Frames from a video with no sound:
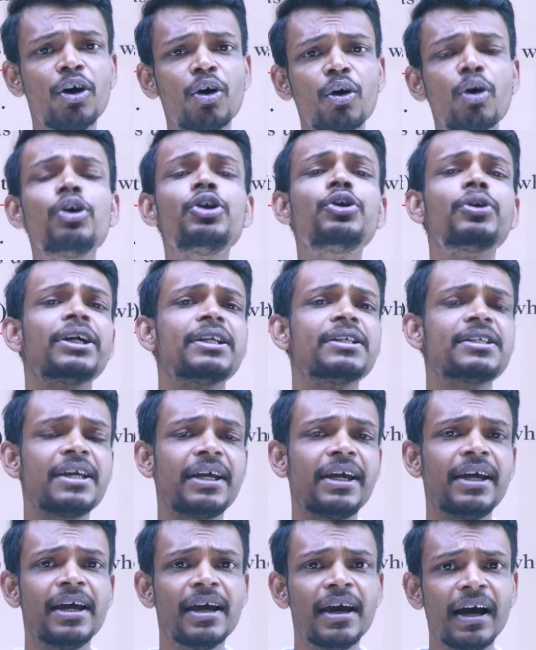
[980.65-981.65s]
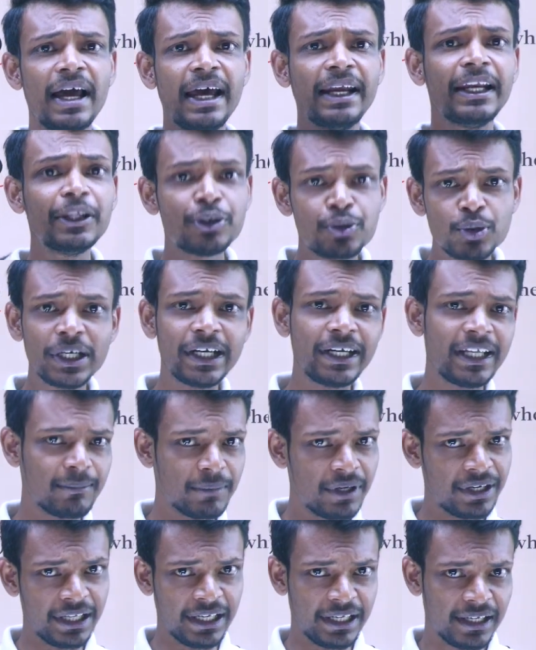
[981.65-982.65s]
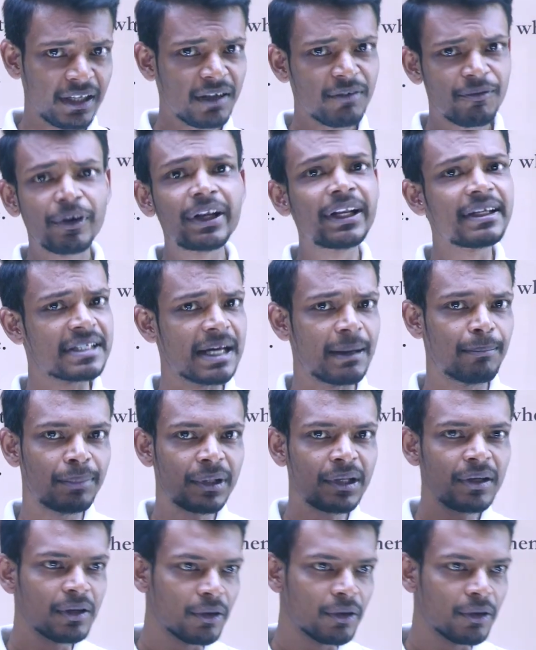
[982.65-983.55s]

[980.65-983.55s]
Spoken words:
or you can say an insulating material, for example,